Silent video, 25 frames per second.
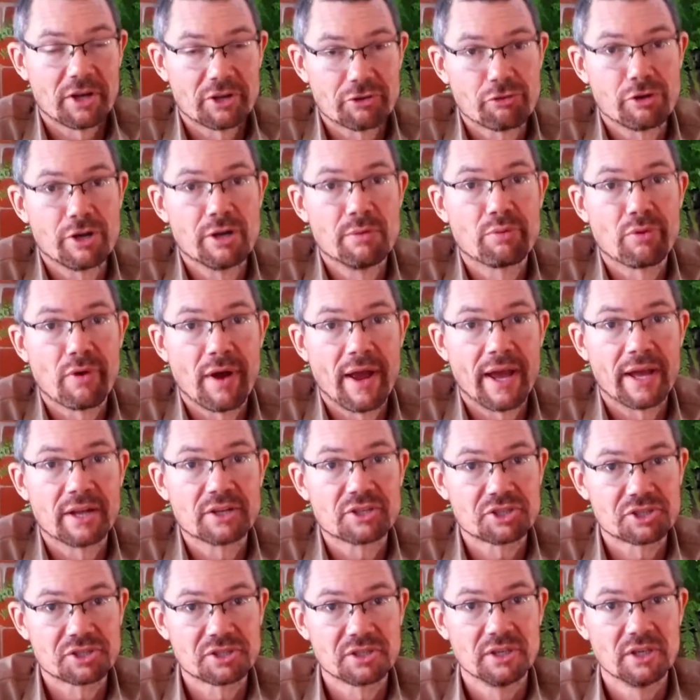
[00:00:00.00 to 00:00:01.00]
tree
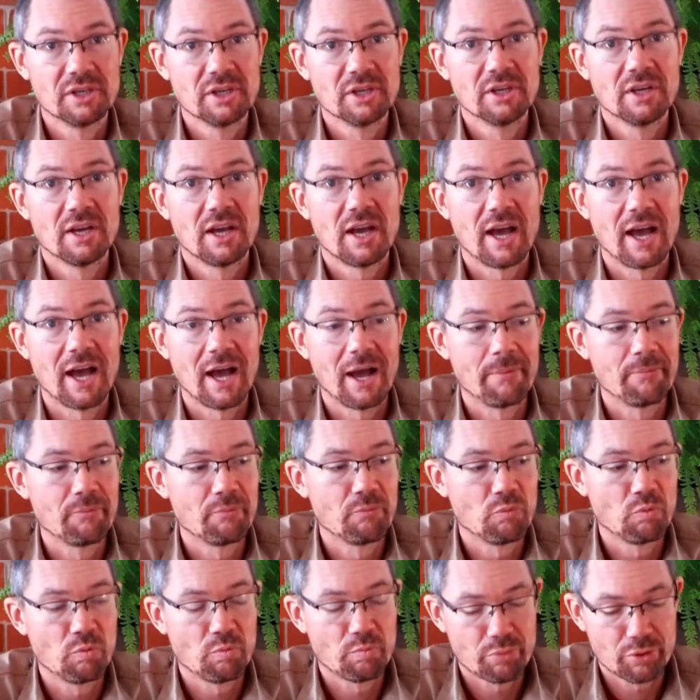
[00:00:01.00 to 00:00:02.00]
branch,
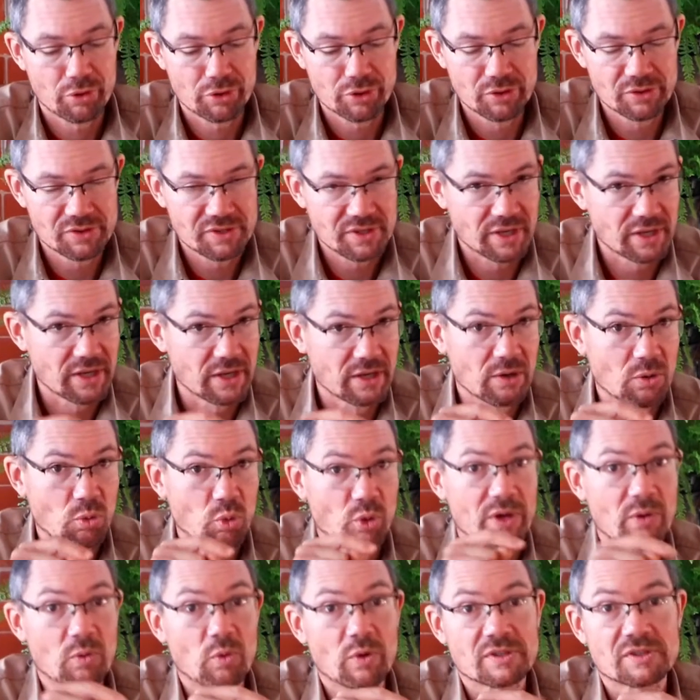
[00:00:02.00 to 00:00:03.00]
producing
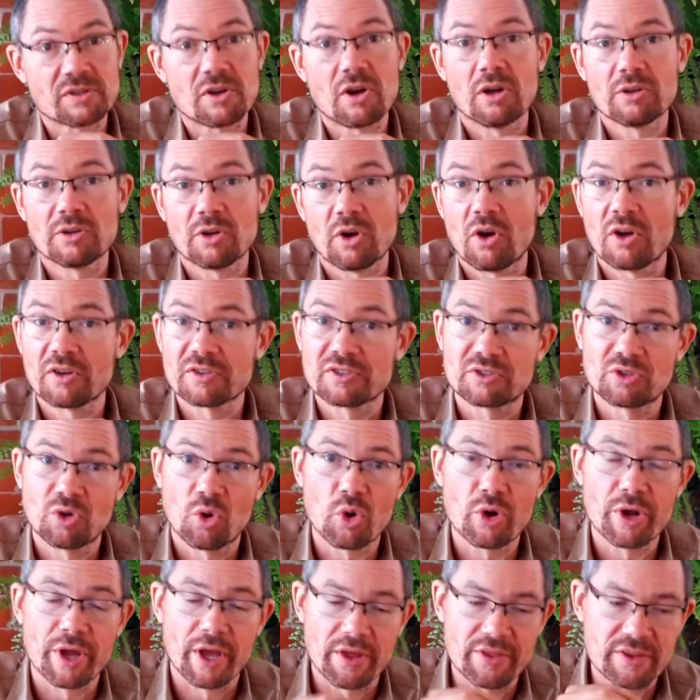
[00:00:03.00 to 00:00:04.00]
what's called a
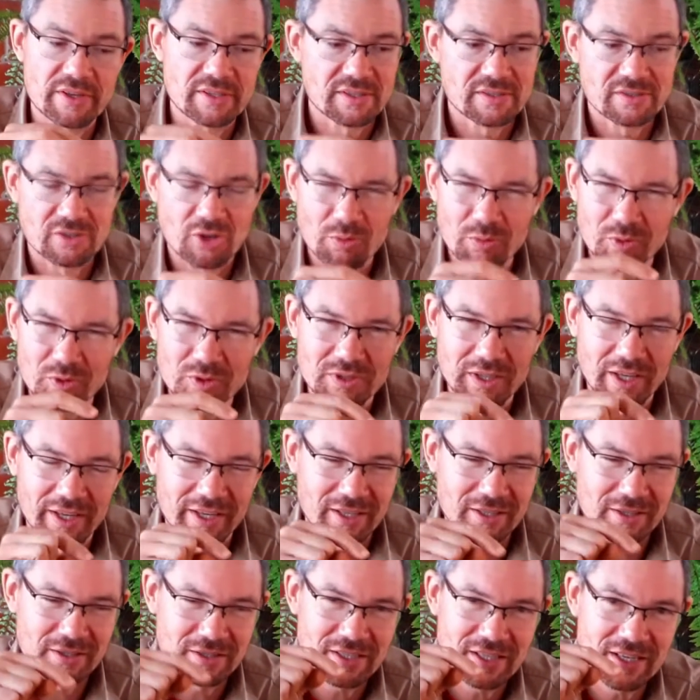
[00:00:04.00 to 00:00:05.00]
hostoria. This is almost
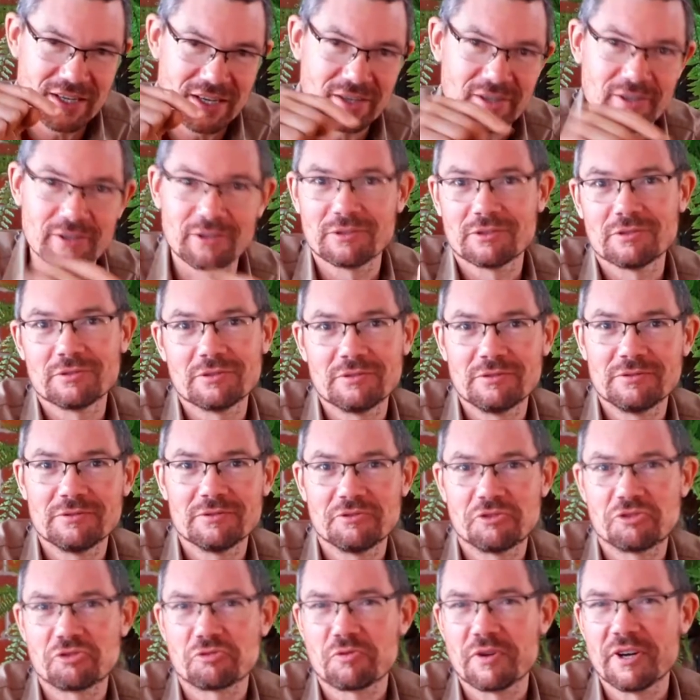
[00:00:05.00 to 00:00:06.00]
like a little
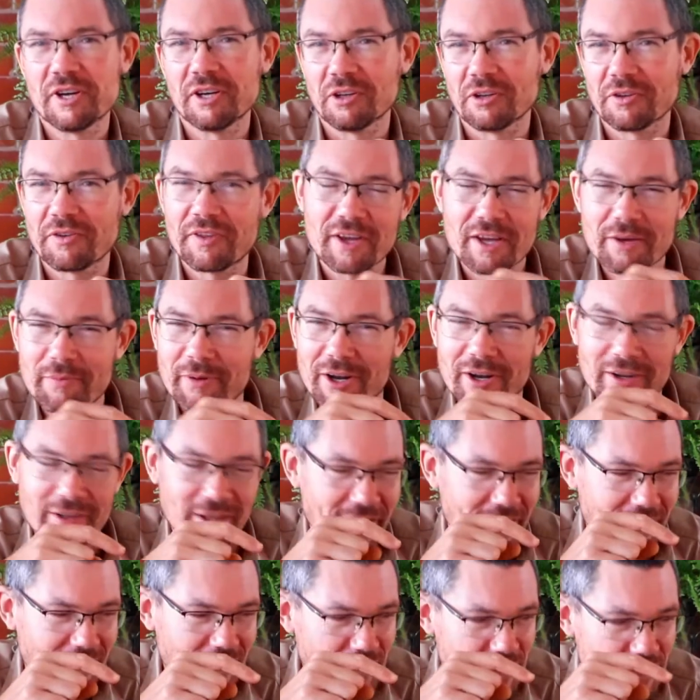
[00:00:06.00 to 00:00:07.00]
drill. Think about it
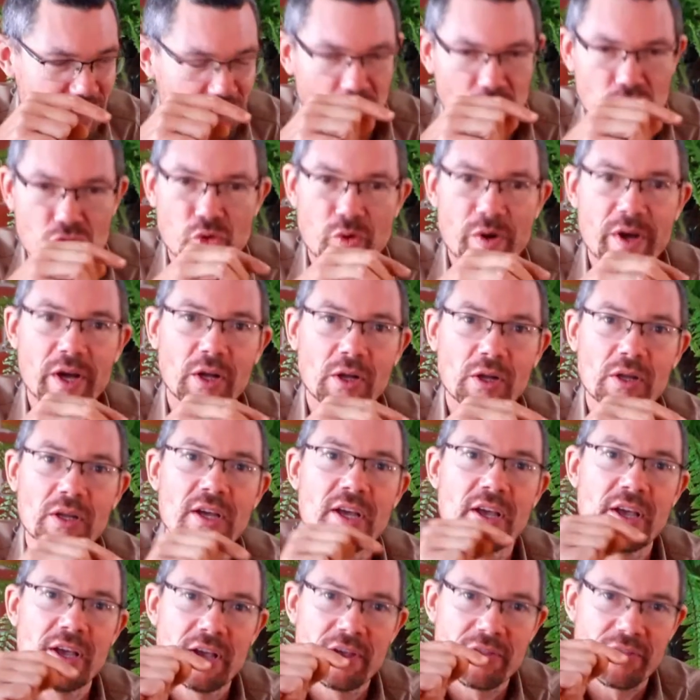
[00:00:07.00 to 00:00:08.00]
like a little drill
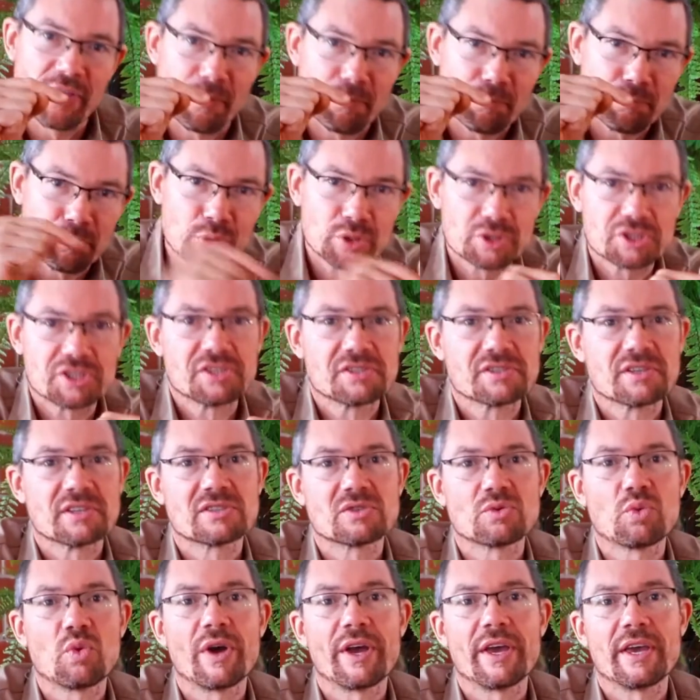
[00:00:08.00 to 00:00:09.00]
that pushes
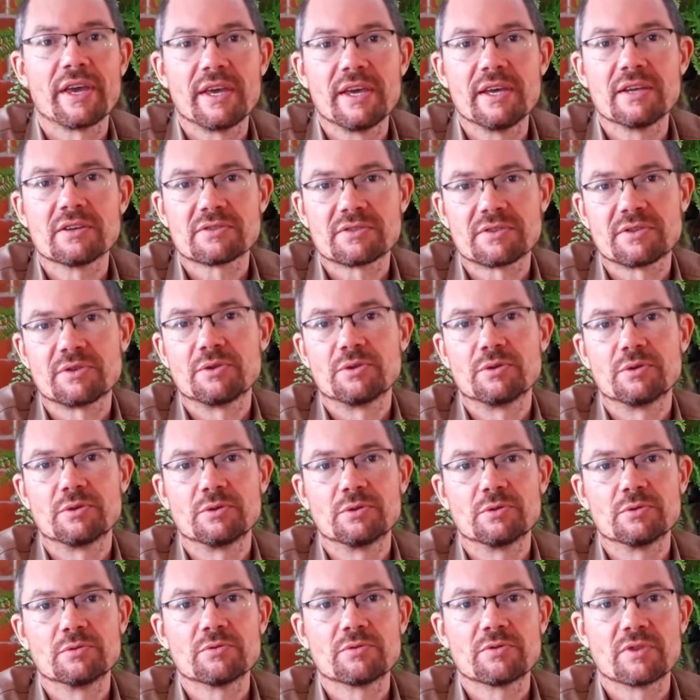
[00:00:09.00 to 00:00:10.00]
its way
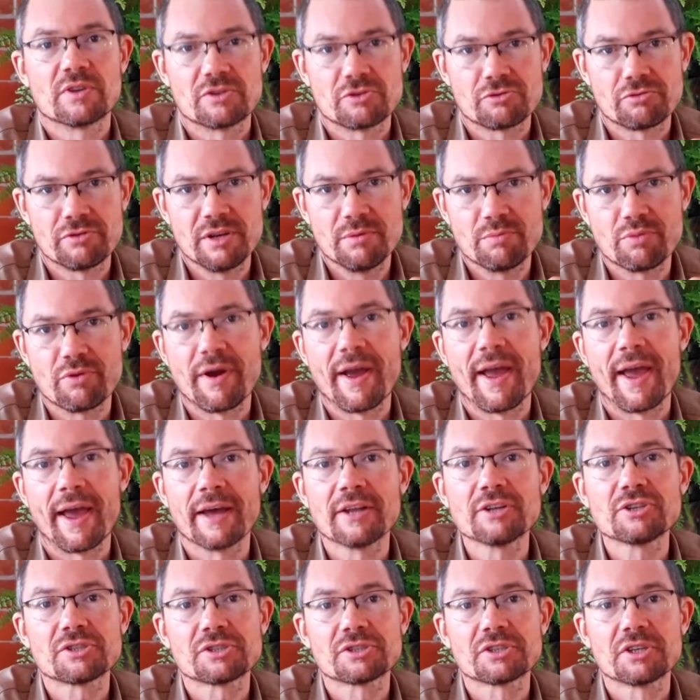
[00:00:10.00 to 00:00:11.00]
into the tree
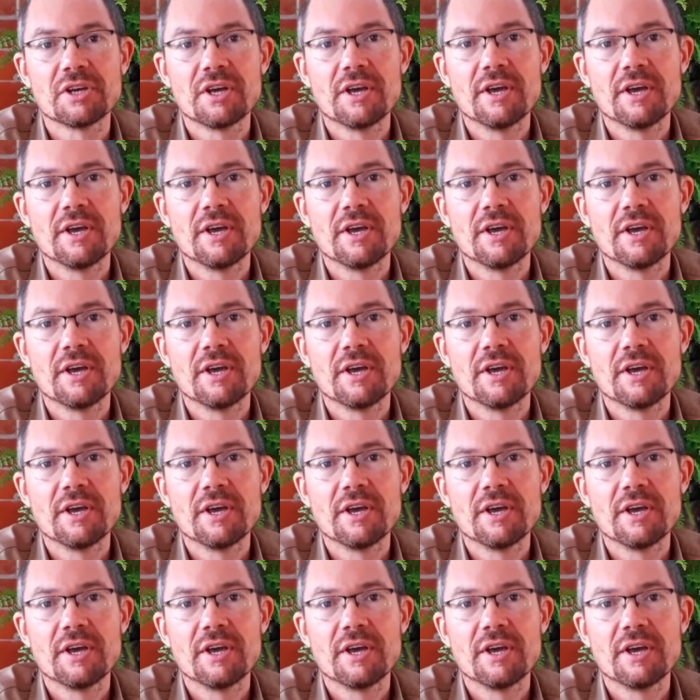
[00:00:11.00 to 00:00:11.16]
branch